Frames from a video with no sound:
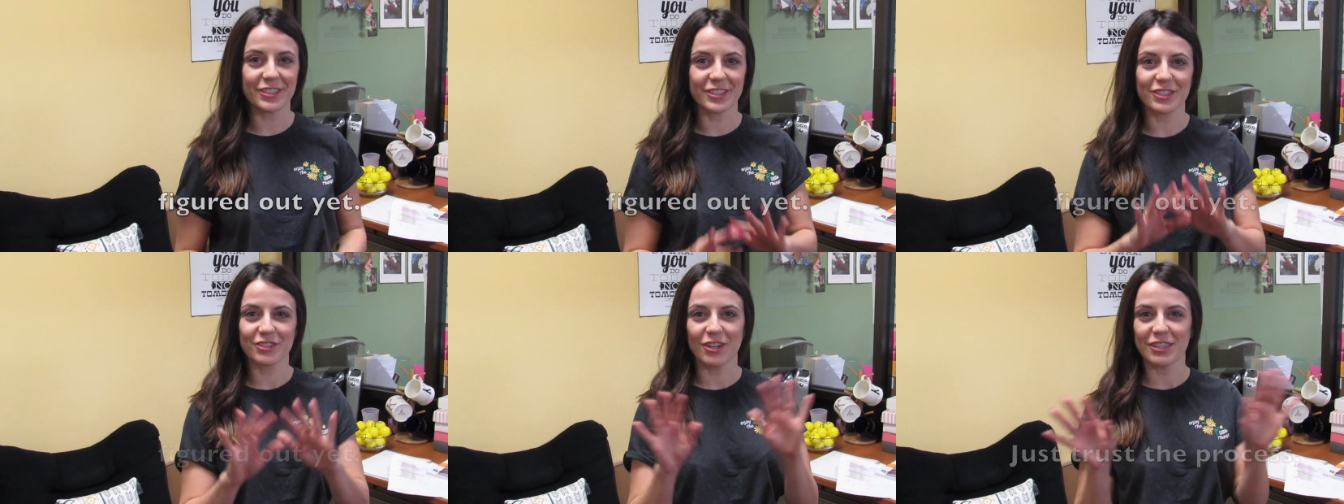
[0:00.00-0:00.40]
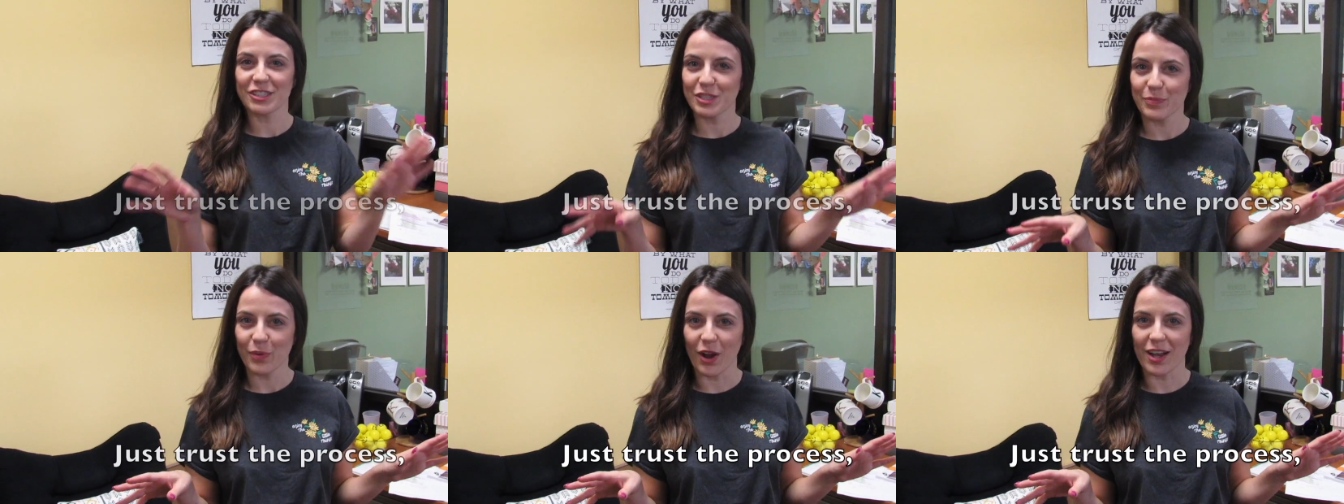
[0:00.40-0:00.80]
Just
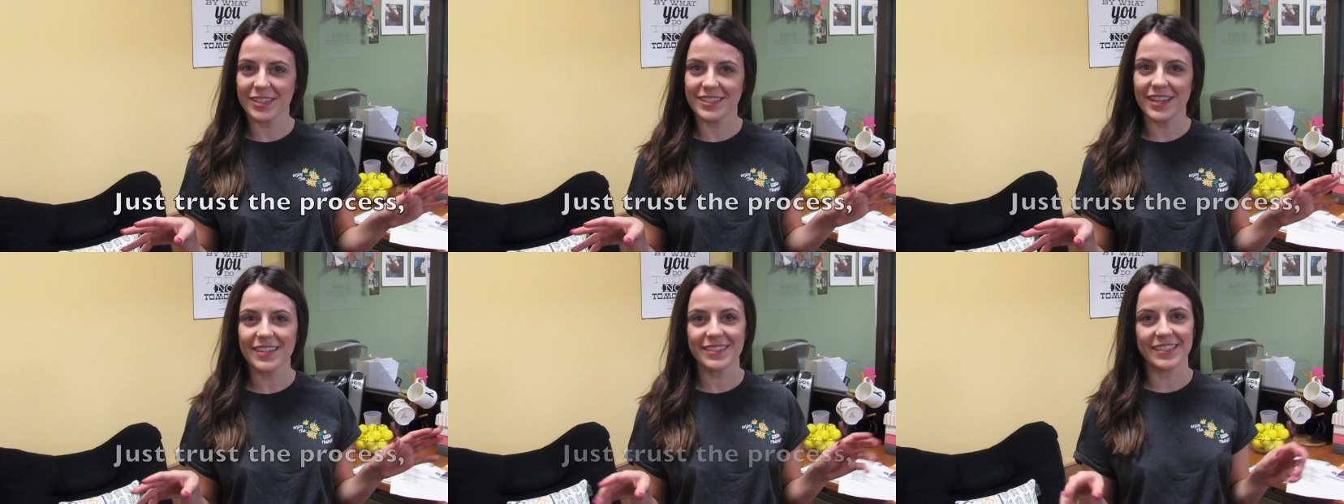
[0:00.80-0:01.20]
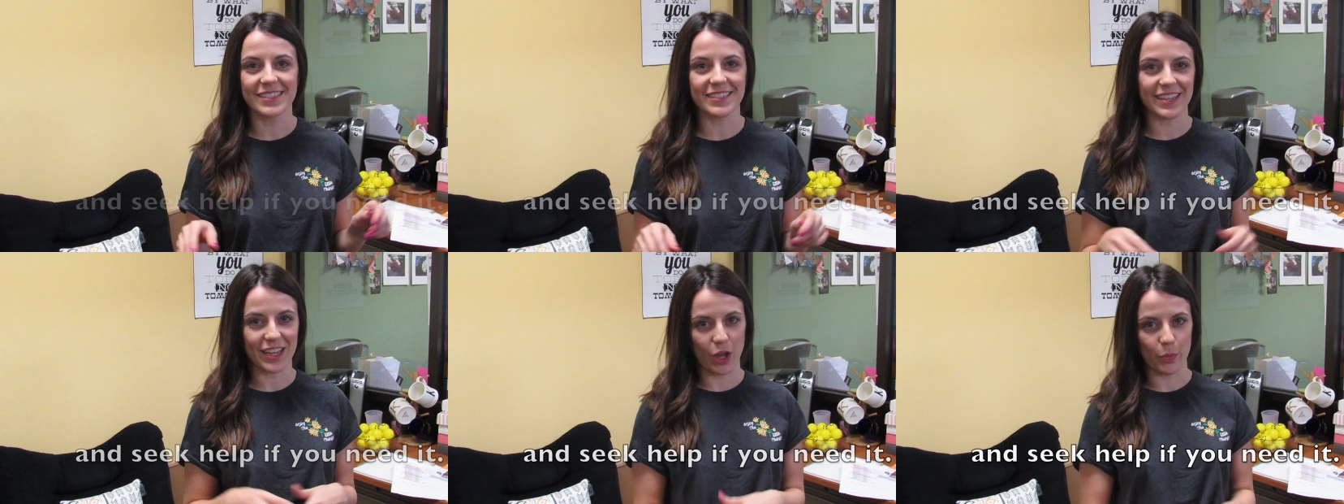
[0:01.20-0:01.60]
trust the process
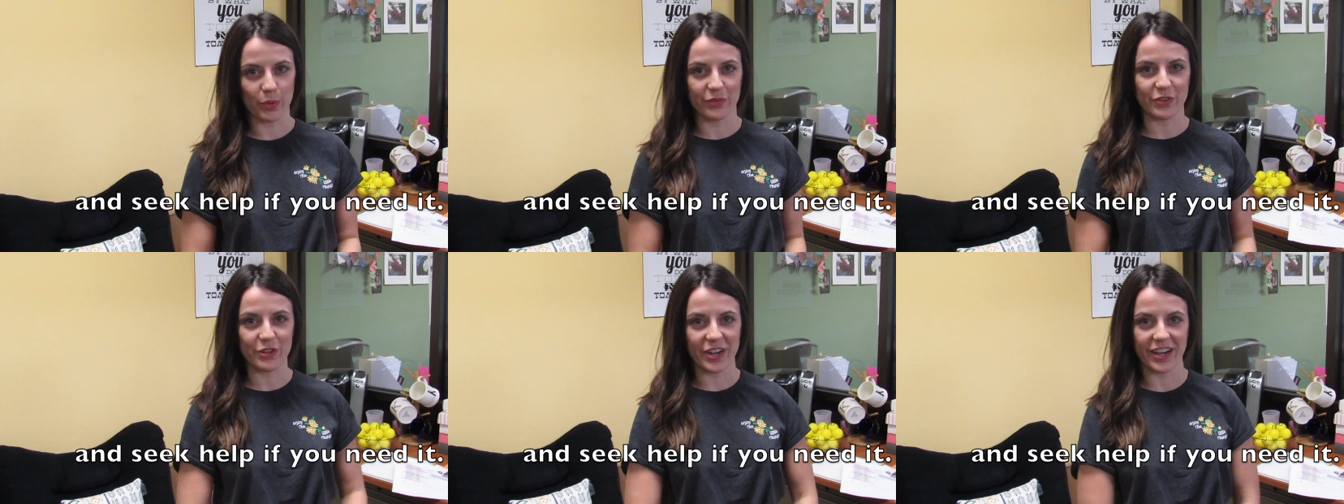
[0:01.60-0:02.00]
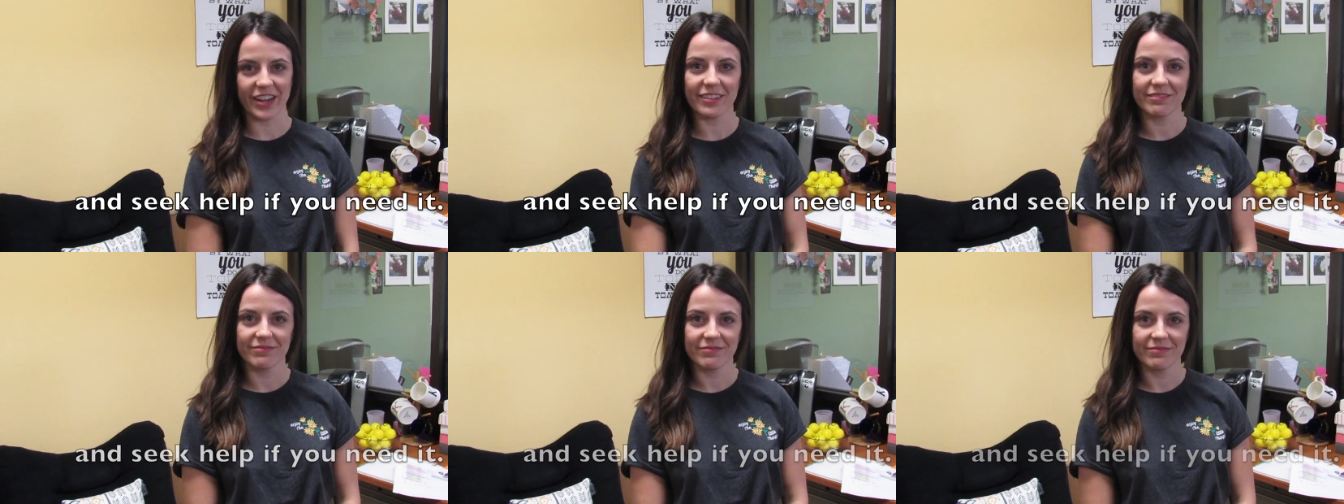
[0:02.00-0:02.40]
and seek help if you need it.